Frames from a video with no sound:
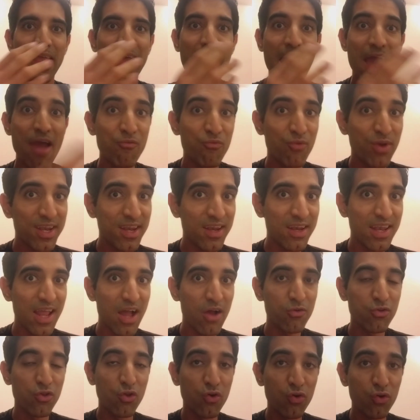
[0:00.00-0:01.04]
have written
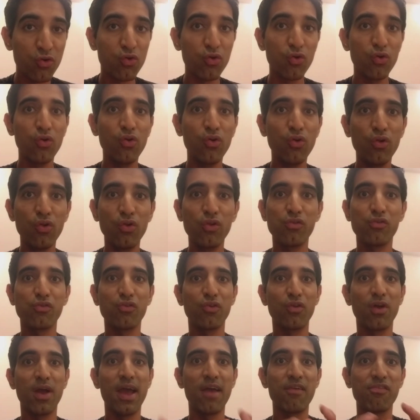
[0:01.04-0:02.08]
down your goals,
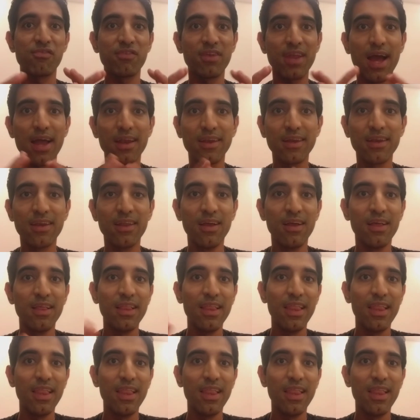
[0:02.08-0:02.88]
have started